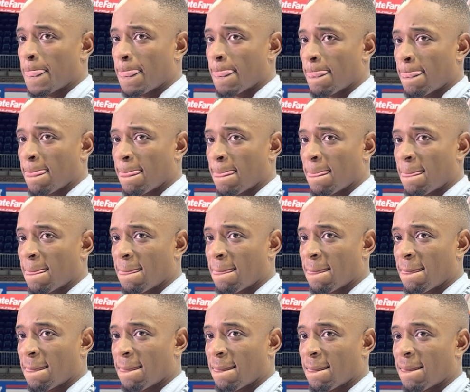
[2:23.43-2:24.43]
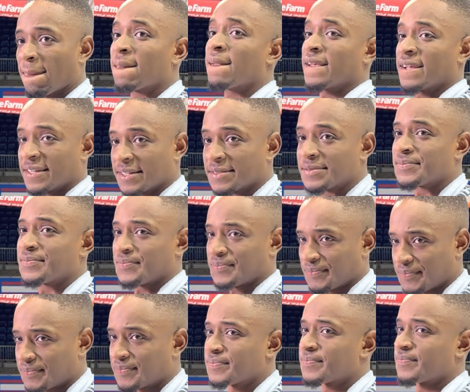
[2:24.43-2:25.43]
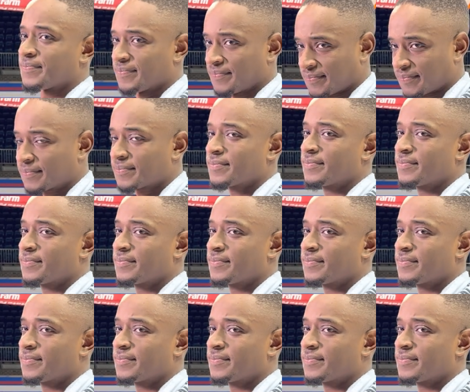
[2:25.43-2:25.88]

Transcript: This is three coaches in three years you played for.